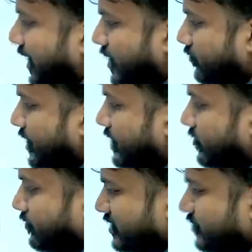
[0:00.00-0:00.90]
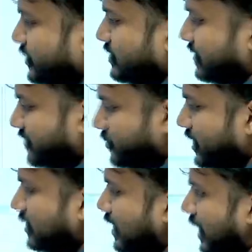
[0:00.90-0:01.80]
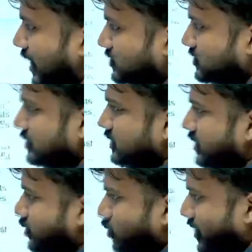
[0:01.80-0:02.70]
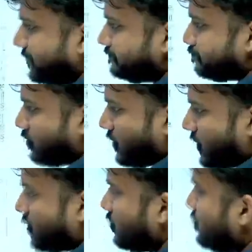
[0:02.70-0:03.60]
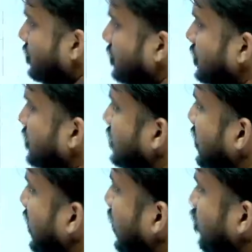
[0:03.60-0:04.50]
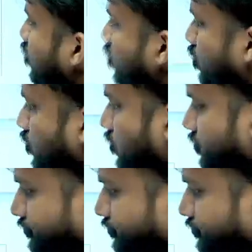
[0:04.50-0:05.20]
1 year of experience has been asked. Okay, now